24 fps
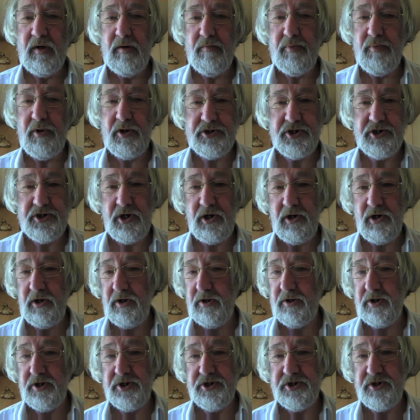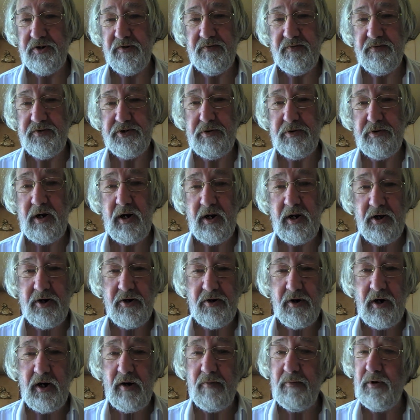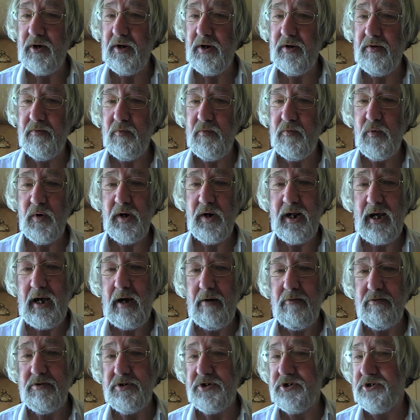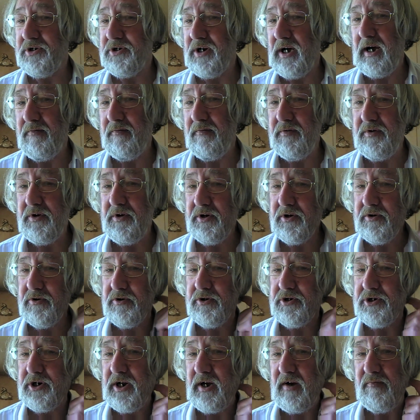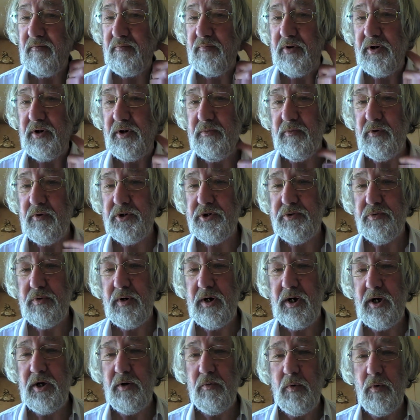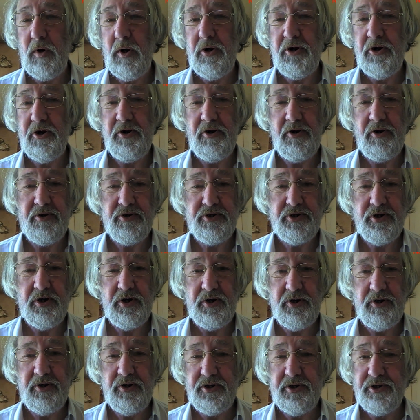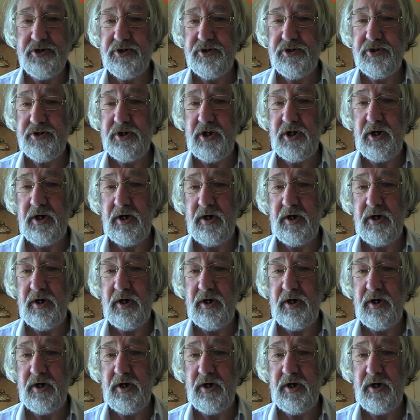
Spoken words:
Plus all the other stuff as well, you know. I mean, when I was driving, you could drive pretty much where you wanted. There's none of this